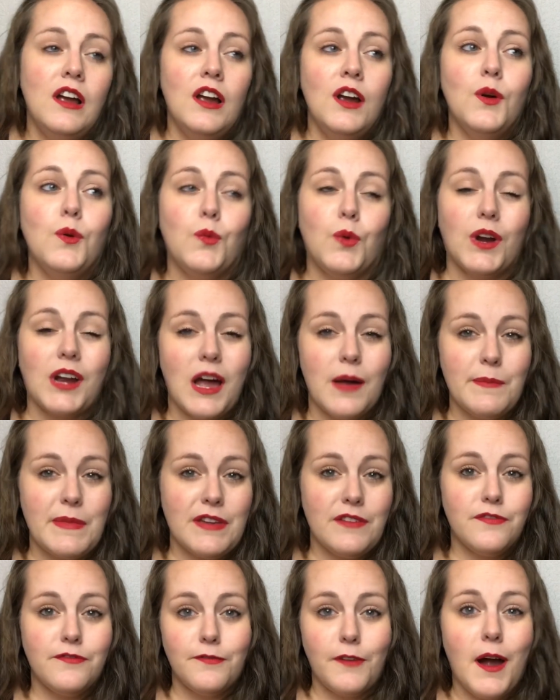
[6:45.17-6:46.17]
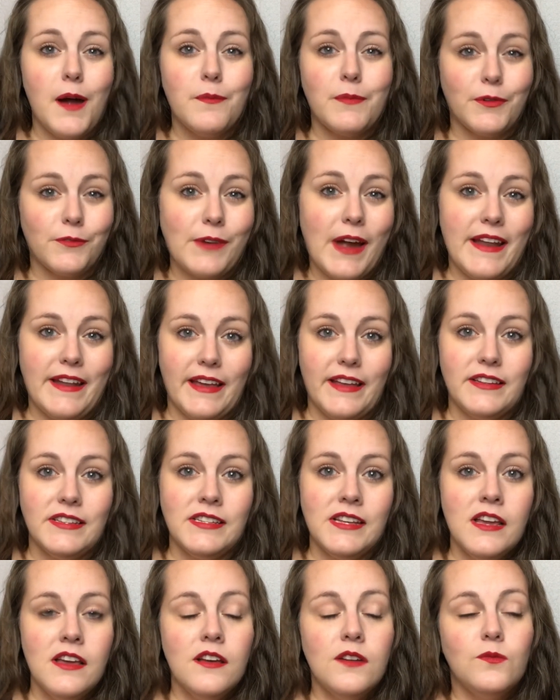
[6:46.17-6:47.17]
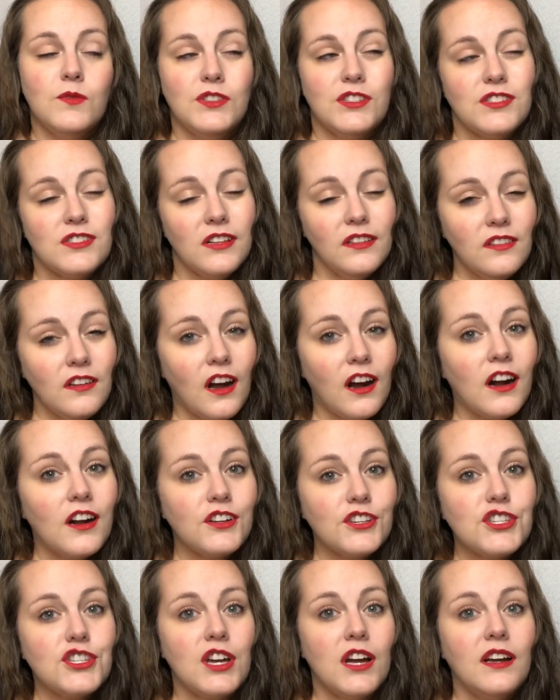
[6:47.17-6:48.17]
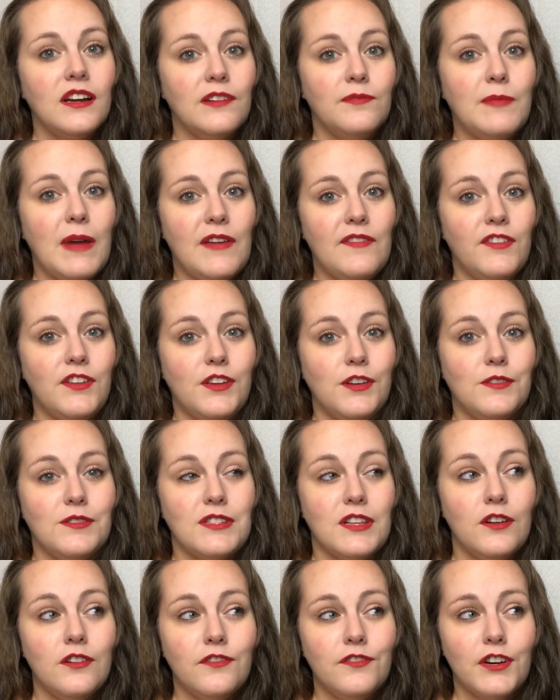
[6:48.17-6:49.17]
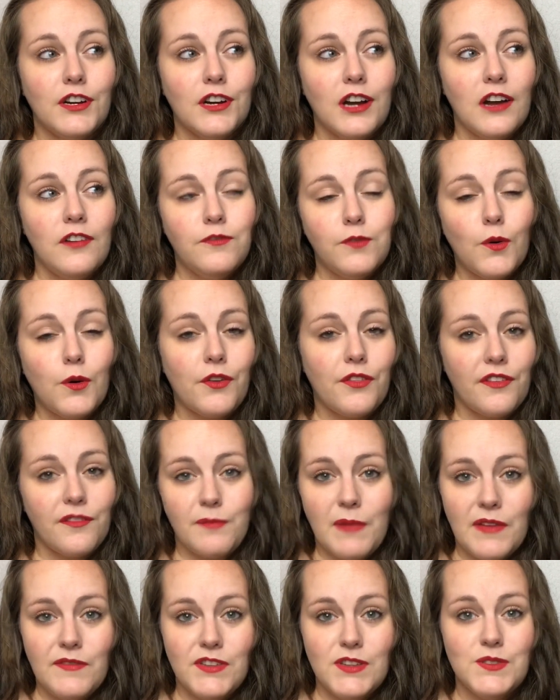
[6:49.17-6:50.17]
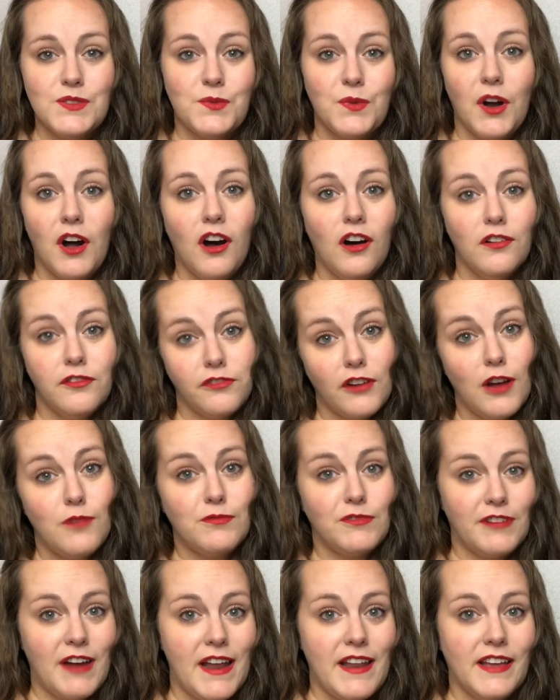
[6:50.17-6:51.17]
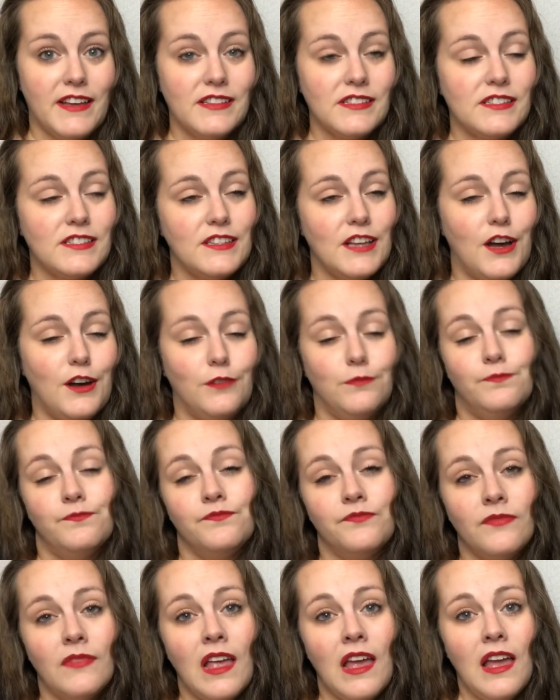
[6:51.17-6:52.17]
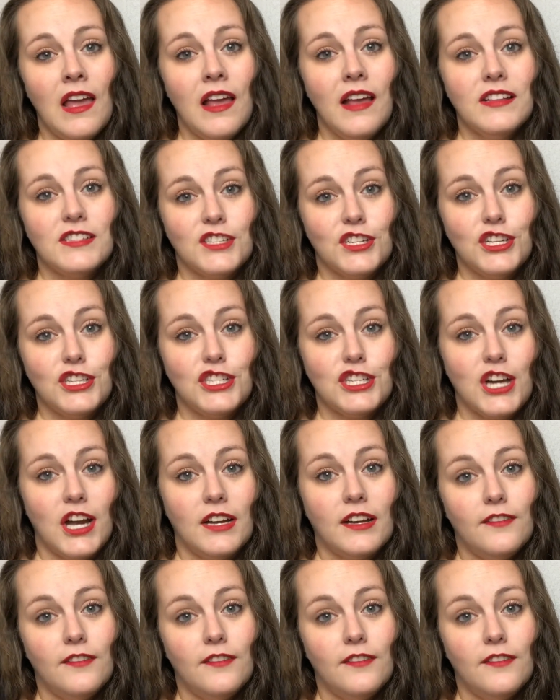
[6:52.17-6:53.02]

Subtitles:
were coming from Reddit, which is a large chunk of my views. Over a fourth of my views were all from Reddit, so it's a good chunk of